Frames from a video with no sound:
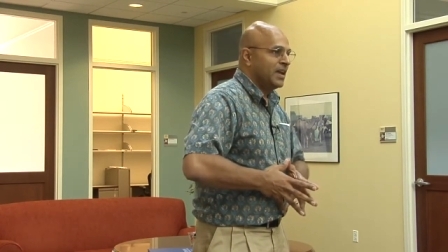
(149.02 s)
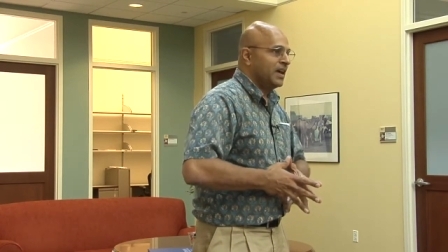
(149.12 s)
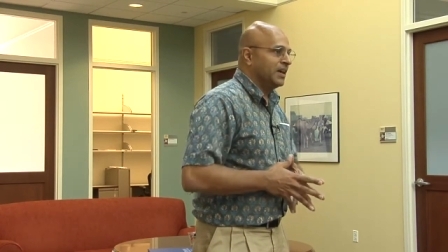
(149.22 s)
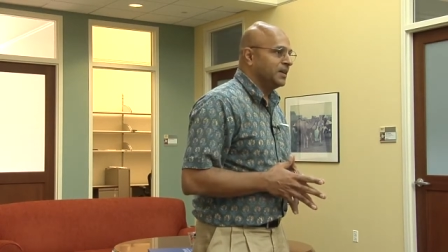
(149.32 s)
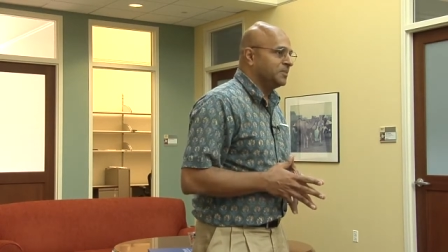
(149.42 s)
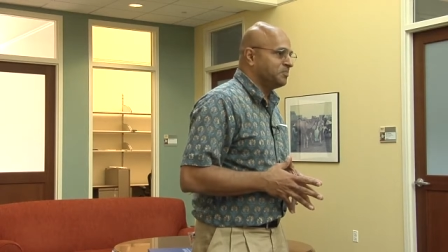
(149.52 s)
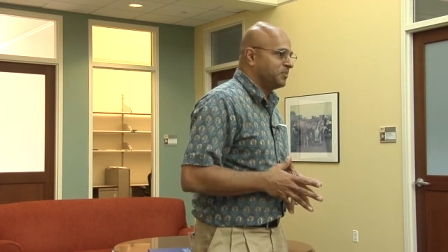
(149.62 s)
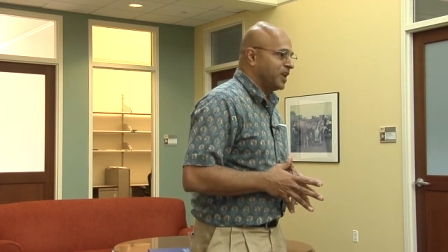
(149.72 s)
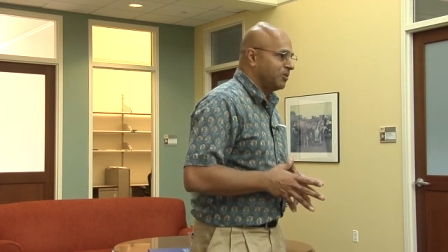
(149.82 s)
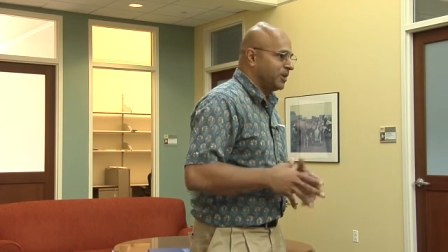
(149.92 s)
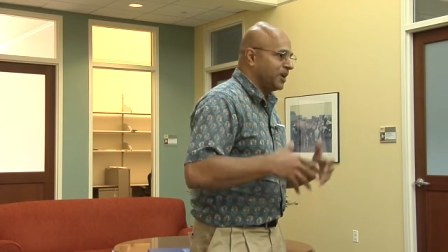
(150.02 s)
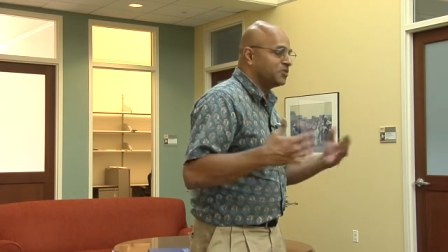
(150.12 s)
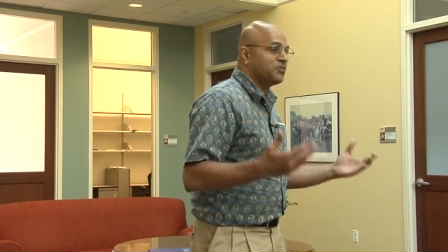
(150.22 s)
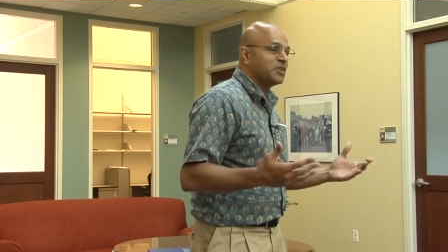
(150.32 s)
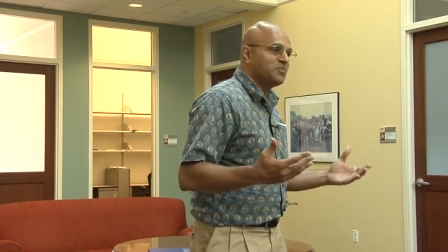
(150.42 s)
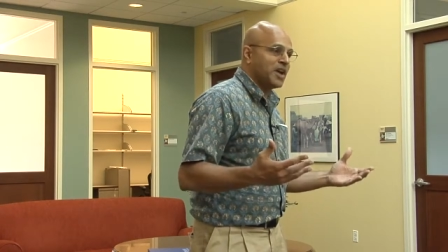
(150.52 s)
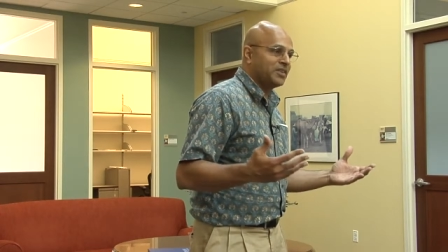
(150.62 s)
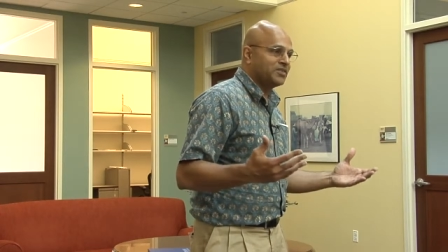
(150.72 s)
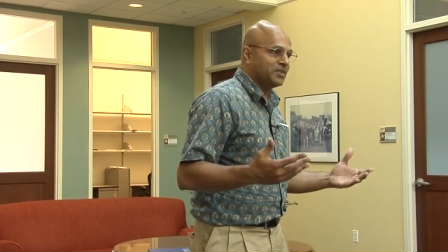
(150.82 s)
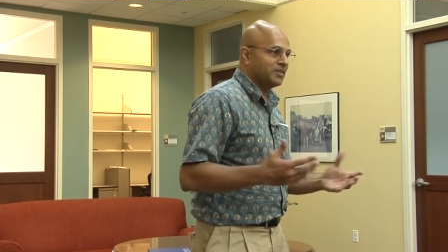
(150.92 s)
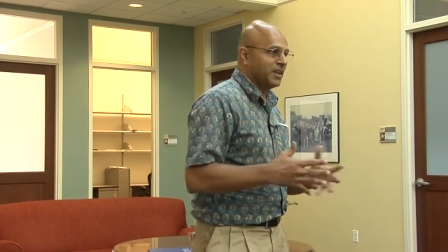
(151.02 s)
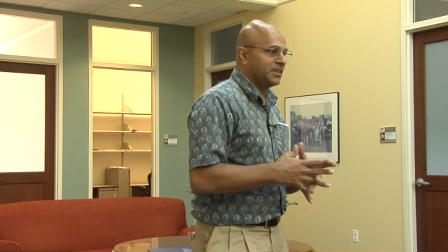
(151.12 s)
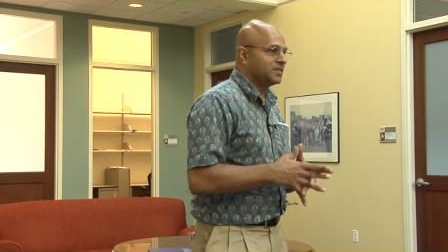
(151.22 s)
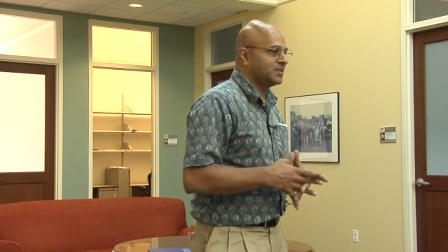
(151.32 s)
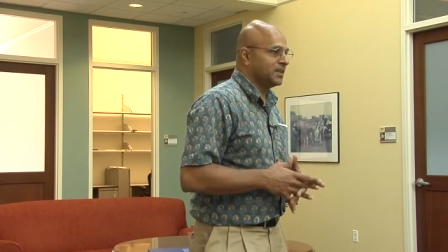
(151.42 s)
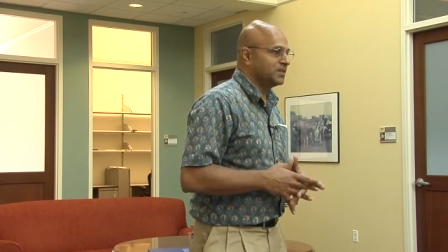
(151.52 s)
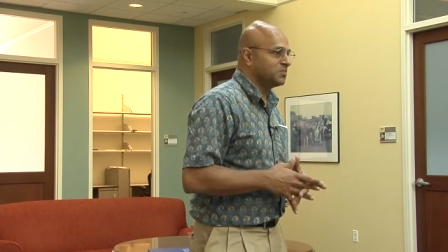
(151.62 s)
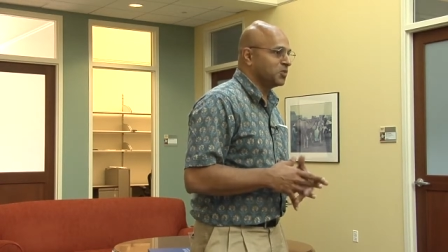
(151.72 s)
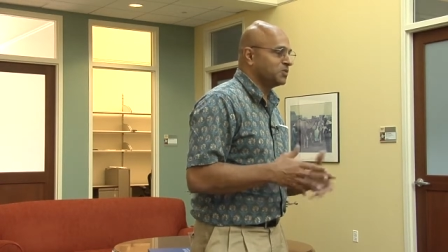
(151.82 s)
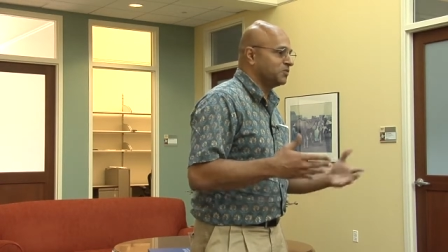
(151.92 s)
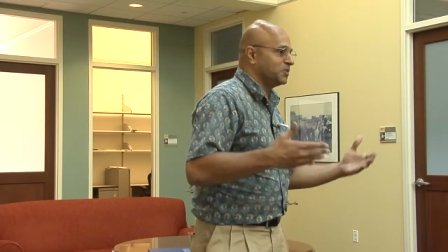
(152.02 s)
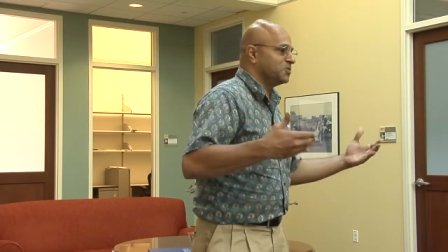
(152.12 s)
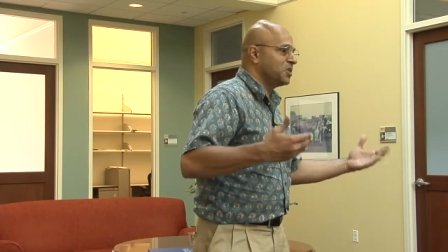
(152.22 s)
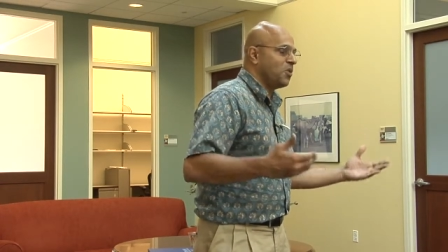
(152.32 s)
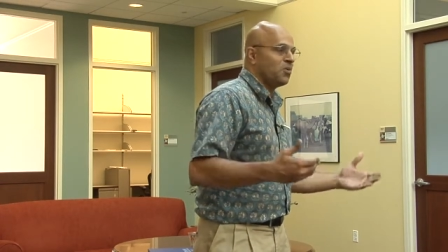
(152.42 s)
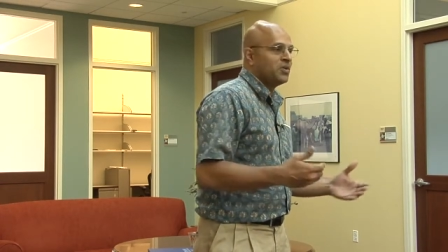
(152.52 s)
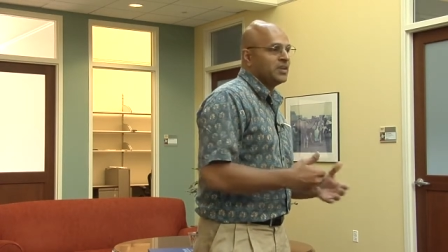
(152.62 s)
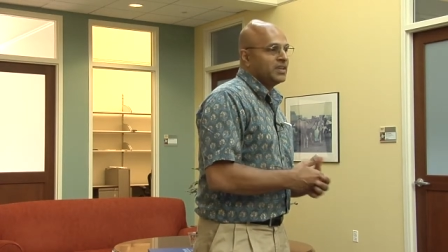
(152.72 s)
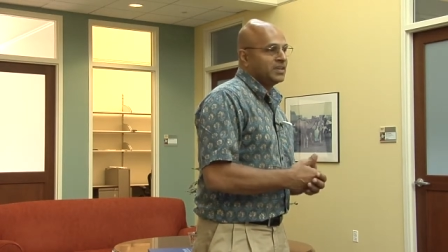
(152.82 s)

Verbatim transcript: Uh, now, a hedge fund manager, as, as most of you know,